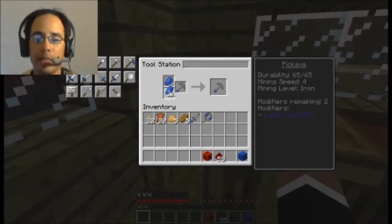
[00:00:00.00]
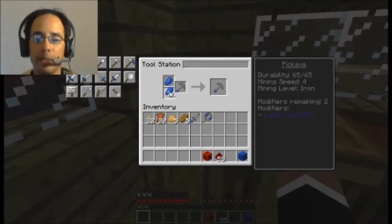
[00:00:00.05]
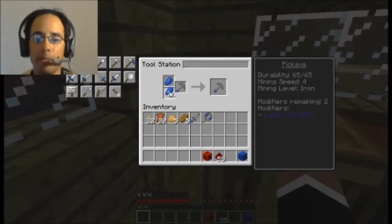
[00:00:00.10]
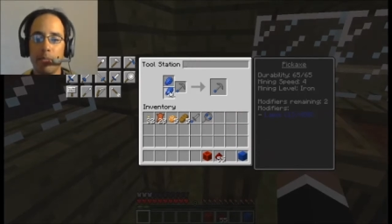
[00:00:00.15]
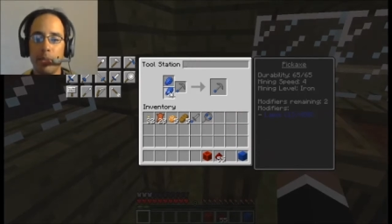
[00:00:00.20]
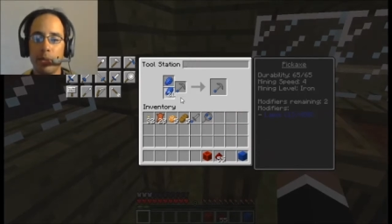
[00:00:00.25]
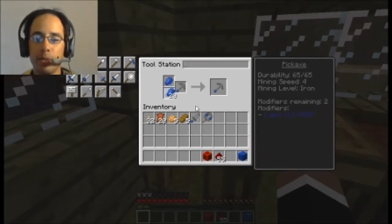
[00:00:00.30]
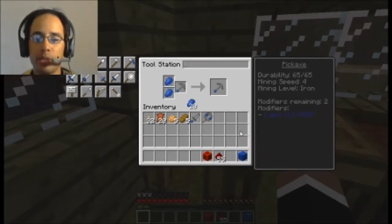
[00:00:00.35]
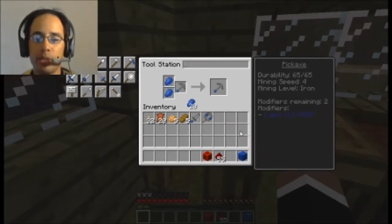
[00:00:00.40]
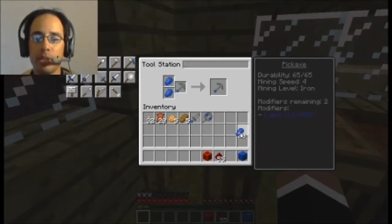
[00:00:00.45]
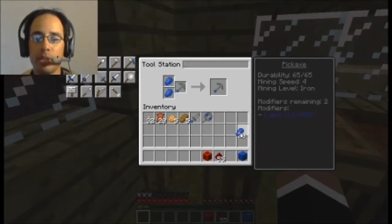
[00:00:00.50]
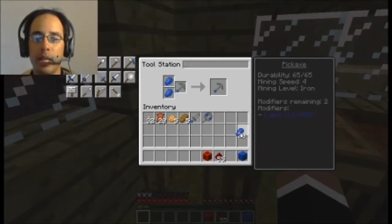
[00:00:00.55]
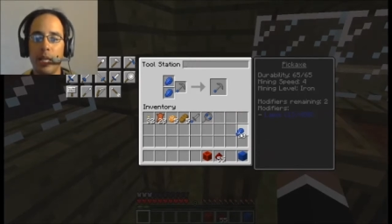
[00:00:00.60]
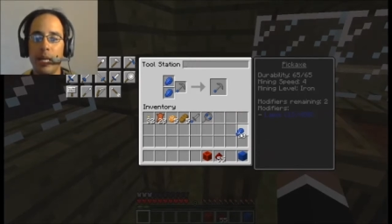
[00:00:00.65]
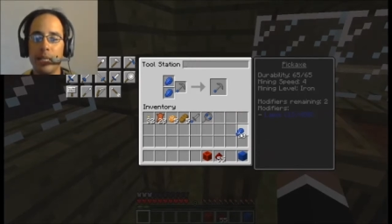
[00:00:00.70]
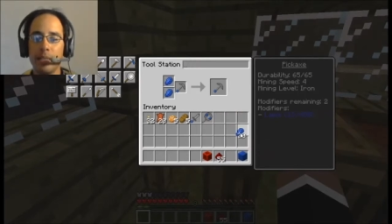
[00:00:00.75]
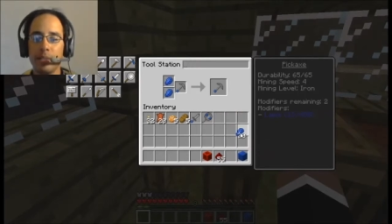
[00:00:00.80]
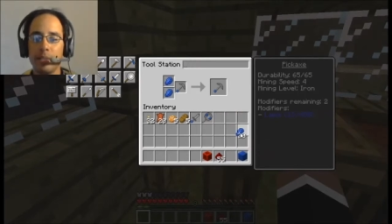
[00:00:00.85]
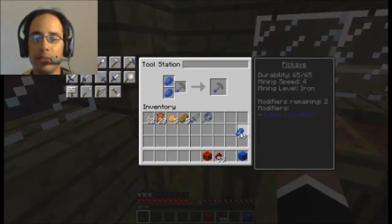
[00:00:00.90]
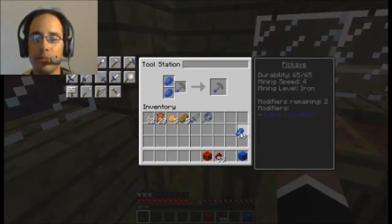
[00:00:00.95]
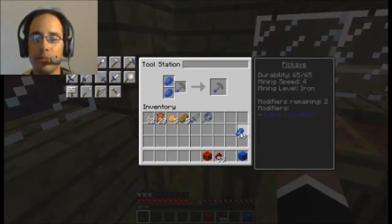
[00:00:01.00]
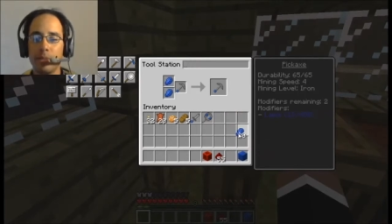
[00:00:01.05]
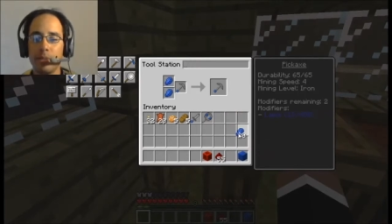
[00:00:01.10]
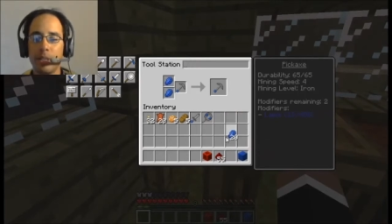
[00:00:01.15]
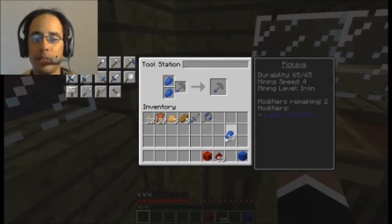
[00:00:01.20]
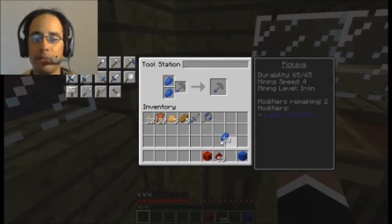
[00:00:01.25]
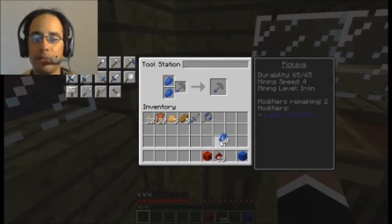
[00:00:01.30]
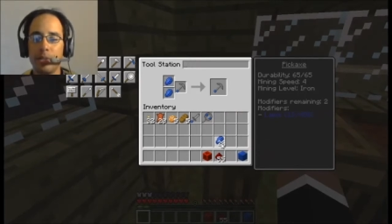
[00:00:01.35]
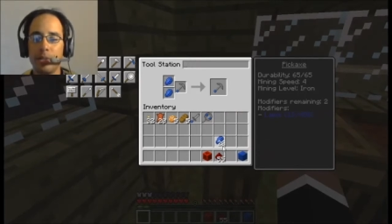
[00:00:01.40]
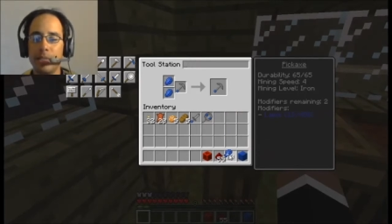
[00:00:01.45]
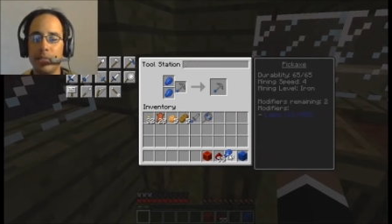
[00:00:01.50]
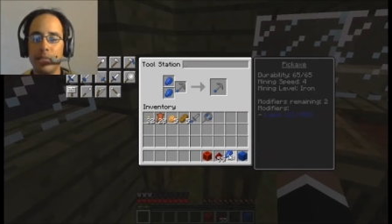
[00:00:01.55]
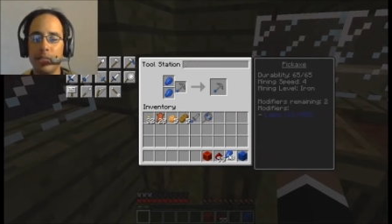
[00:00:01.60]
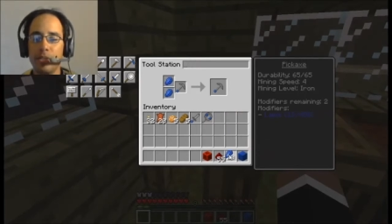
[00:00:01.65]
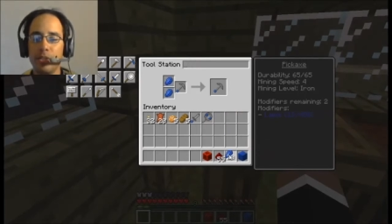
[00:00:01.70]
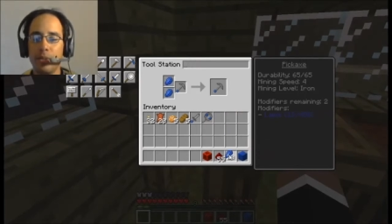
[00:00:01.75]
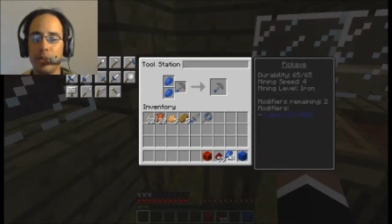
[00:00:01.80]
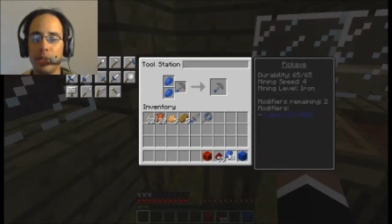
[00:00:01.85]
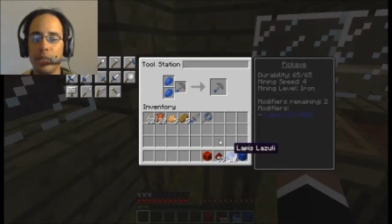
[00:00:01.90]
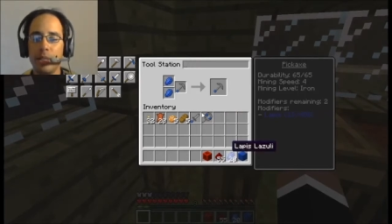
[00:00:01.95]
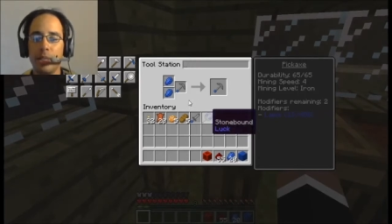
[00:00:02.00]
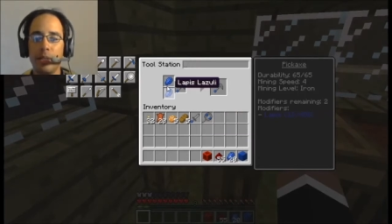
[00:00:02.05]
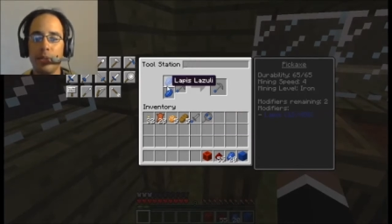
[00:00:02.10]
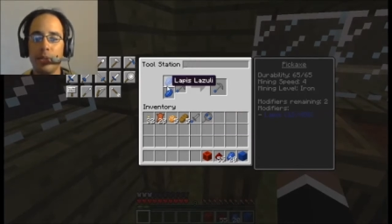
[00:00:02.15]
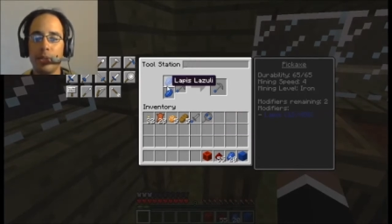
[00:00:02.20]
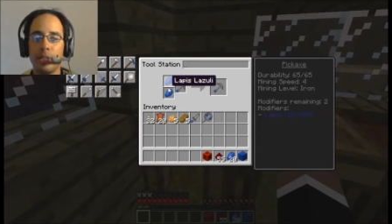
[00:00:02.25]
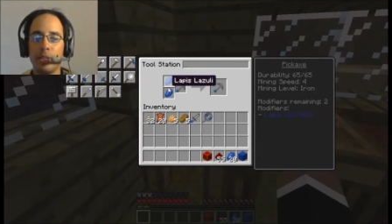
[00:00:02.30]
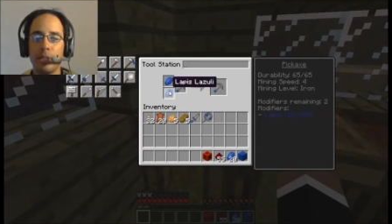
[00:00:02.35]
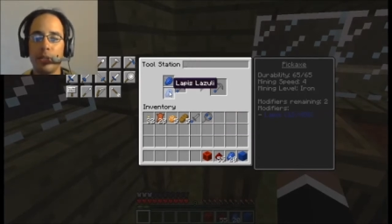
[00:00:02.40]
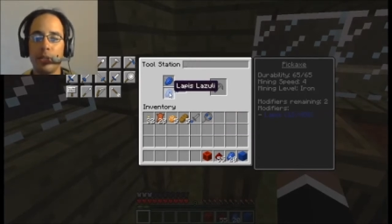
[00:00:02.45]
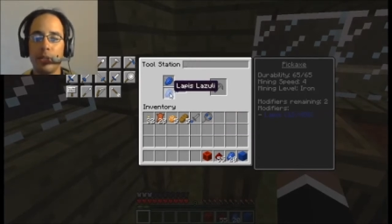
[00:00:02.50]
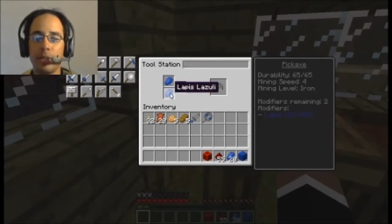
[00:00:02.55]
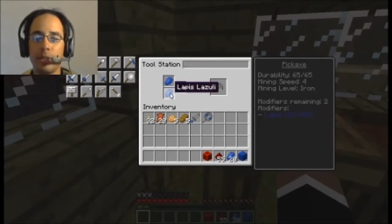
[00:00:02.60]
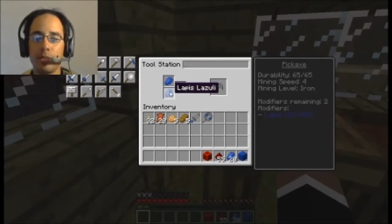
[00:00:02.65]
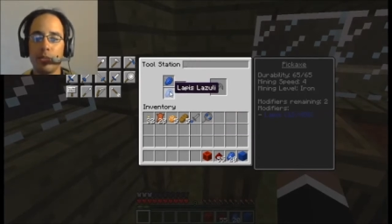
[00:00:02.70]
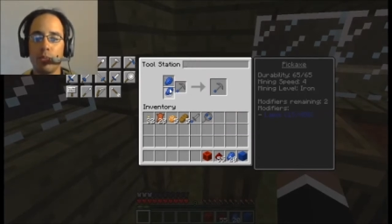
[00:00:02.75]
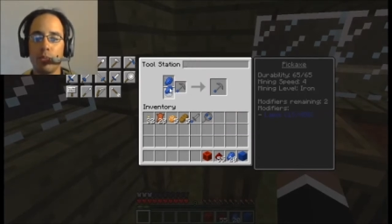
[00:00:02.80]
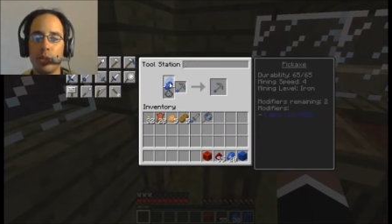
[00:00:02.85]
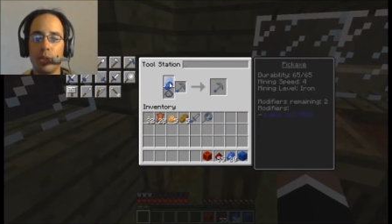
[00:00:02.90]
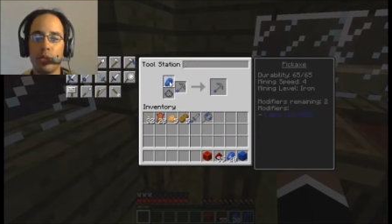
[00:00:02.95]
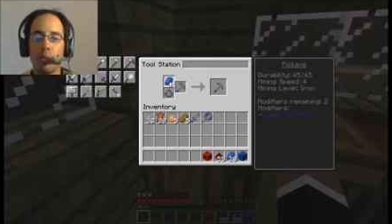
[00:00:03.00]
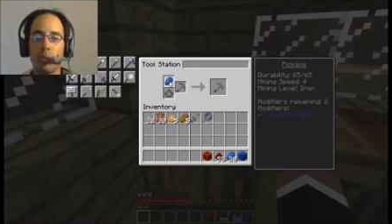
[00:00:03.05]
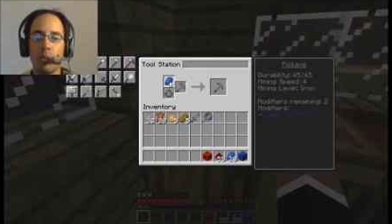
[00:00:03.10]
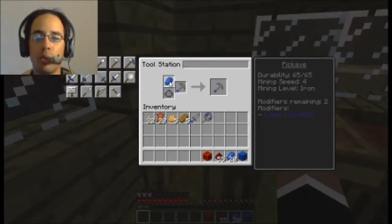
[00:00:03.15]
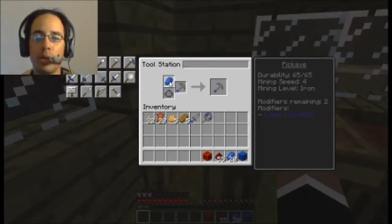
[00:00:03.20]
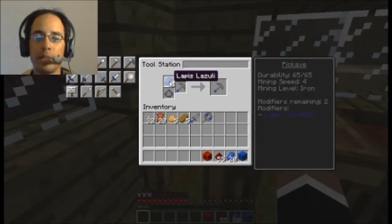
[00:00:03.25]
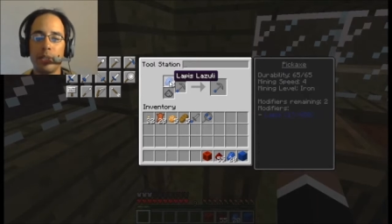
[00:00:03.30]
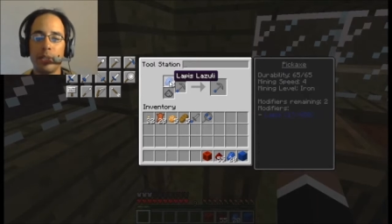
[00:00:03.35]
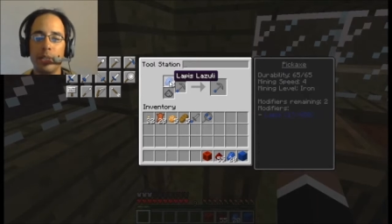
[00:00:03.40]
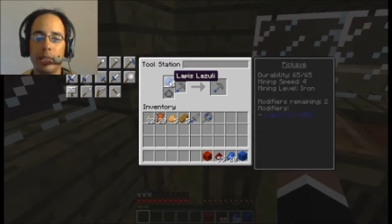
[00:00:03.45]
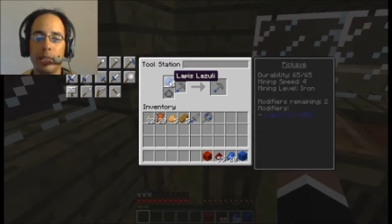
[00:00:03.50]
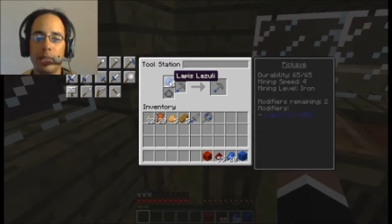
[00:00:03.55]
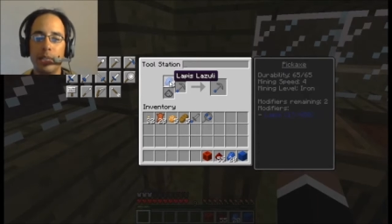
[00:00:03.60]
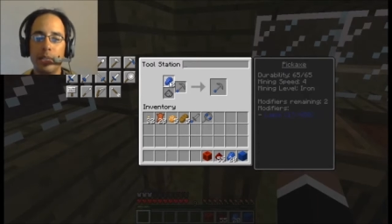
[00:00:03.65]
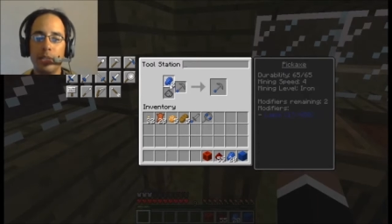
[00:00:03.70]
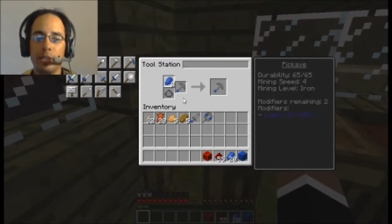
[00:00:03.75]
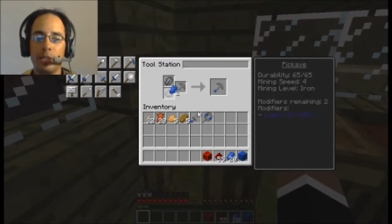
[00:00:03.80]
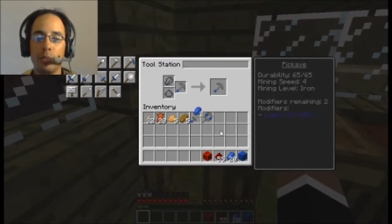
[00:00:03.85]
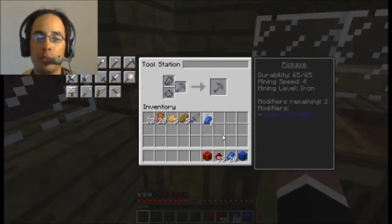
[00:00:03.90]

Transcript: like in both slots and whatever, and it didn't do anything, it only did it one to one.